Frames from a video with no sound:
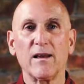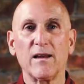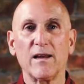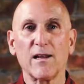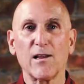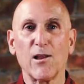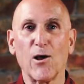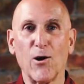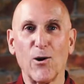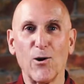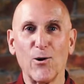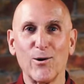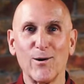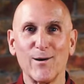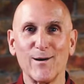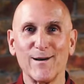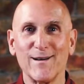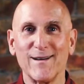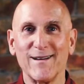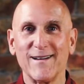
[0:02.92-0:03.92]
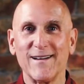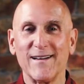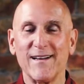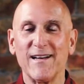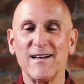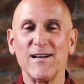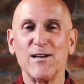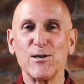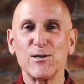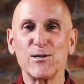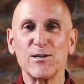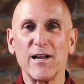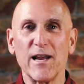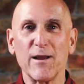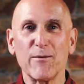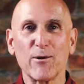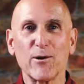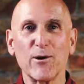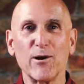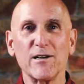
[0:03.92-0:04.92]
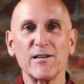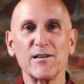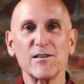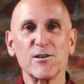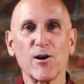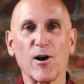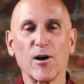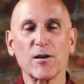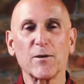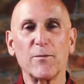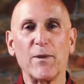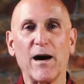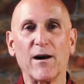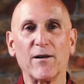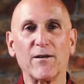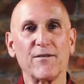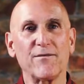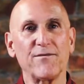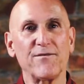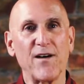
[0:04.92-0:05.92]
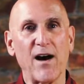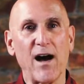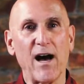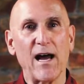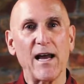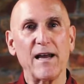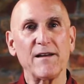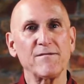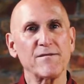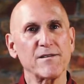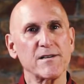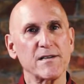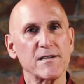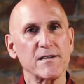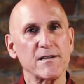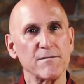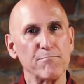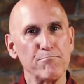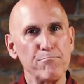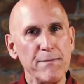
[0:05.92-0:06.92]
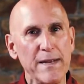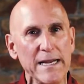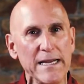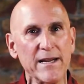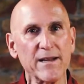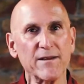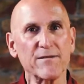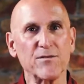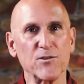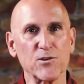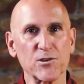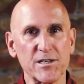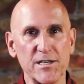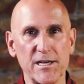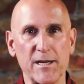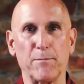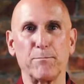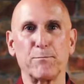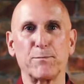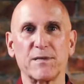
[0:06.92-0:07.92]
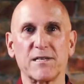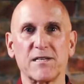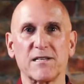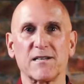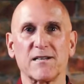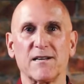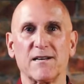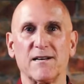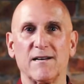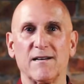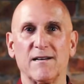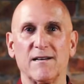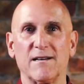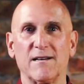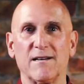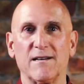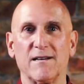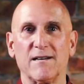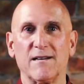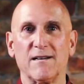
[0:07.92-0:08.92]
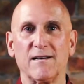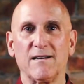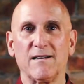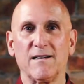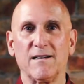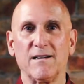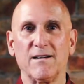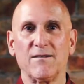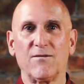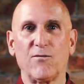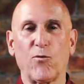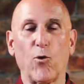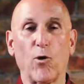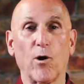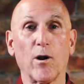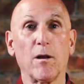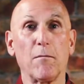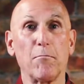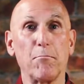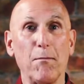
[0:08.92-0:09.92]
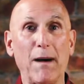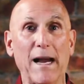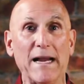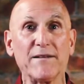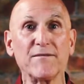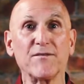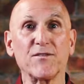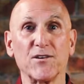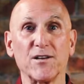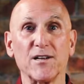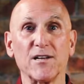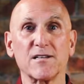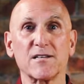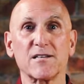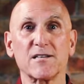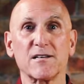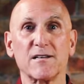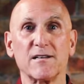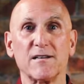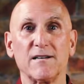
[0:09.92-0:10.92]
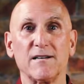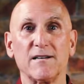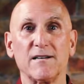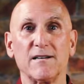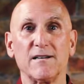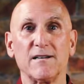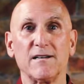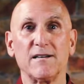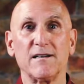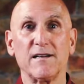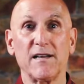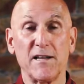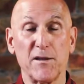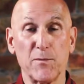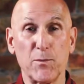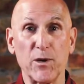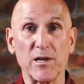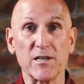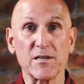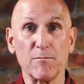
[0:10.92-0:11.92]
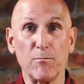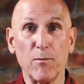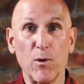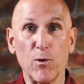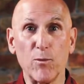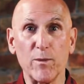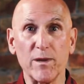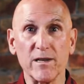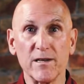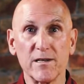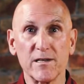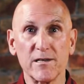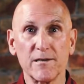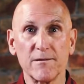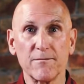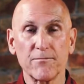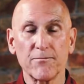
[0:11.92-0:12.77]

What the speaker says: Hello. Today we're going to talk about 5 meaningful tips for mindfulness in the present moment.